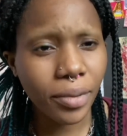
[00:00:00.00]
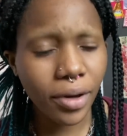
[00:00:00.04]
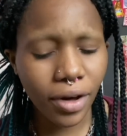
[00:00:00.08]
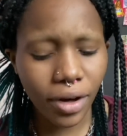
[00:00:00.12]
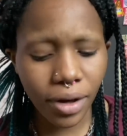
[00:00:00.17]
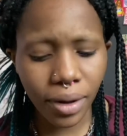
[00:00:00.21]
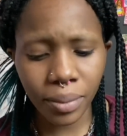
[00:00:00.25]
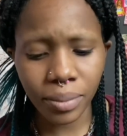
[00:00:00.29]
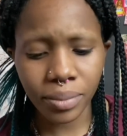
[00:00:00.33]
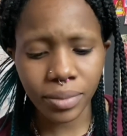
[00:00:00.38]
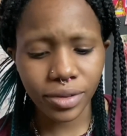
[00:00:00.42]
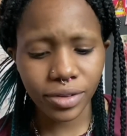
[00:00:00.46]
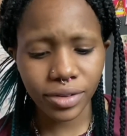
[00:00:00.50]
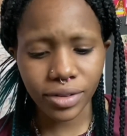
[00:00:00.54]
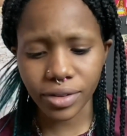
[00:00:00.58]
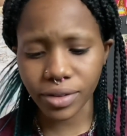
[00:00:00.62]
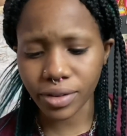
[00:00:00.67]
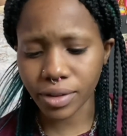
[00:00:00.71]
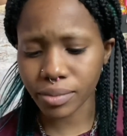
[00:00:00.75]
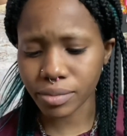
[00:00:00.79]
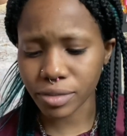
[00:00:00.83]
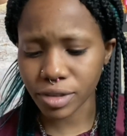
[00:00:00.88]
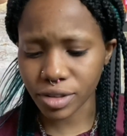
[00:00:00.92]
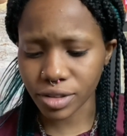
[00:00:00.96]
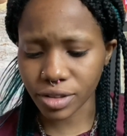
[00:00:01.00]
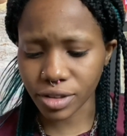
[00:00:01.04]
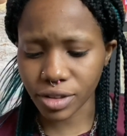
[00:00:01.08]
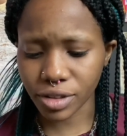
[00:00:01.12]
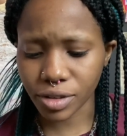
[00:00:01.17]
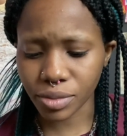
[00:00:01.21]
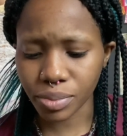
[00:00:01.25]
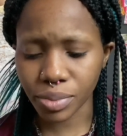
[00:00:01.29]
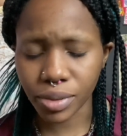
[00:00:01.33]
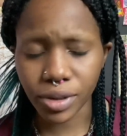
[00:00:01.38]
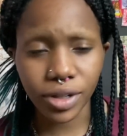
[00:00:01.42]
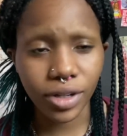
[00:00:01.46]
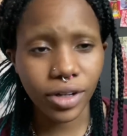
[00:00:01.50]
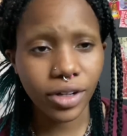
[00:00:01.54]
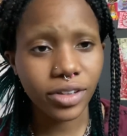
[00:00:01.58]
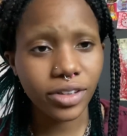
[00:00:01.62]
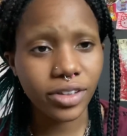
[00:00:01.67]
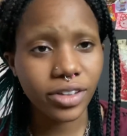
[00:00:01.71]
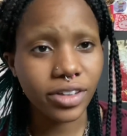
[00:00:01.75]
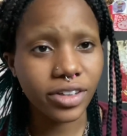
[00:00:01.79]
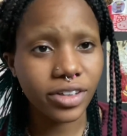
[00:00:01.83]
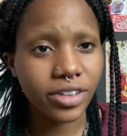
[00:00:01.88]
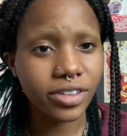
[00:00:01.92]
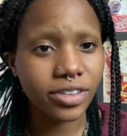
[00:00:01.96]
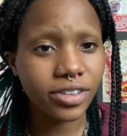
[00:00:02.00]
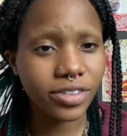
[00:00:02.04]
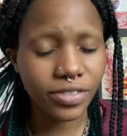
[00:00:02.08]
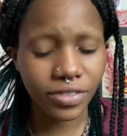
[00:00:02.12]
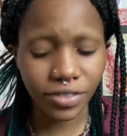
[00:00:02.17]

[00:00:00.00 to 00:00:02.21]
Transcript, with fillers: balm, so I'm just gonna put on this